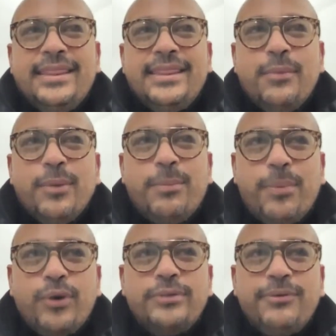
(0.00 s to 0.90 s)
They were
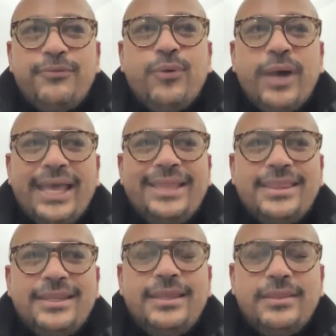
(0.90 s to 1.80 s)
bought before
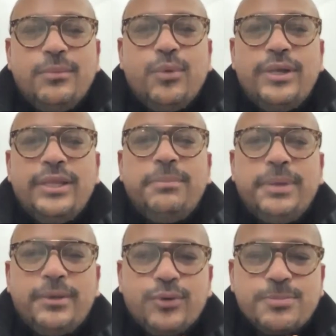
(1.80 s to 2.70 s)
8:30 in the morning
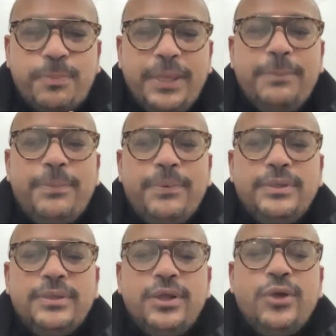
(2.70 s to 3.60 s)
because
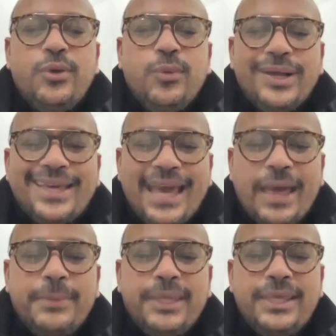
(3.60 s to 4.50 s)
people were
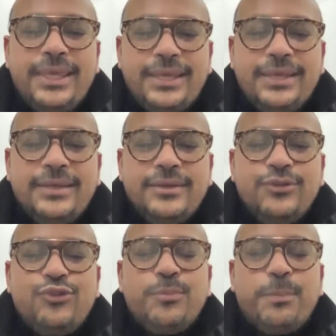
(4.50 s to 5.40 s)
coming in
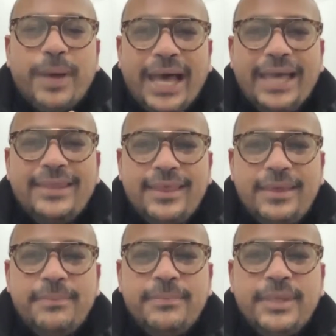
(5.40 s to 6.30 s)
to buy
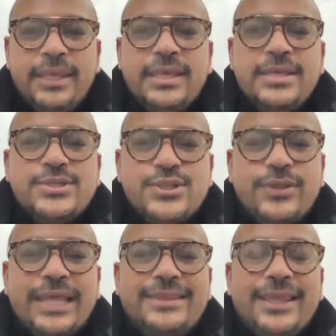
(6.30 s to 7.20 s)
them so
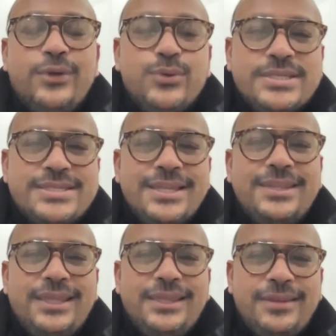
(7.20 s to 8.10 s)
that they could
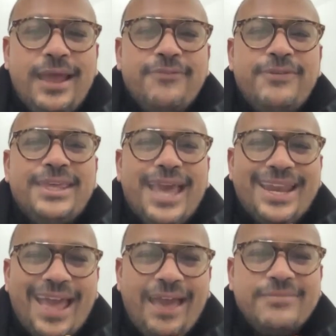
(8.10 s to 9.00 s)
sit in traffic
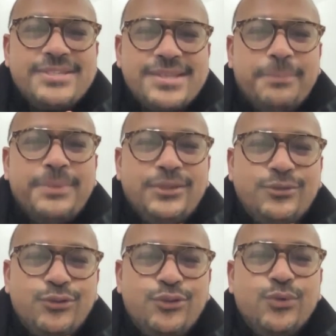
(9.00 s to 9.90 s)
and have something
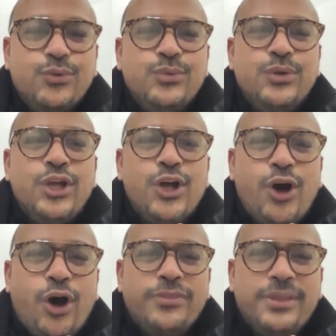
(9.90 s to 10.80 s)
to do
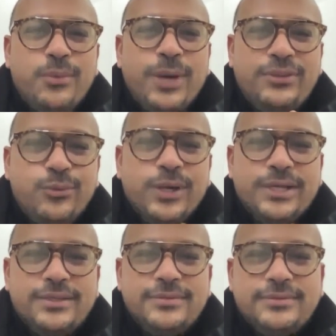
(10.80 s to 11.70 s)
on their way to work.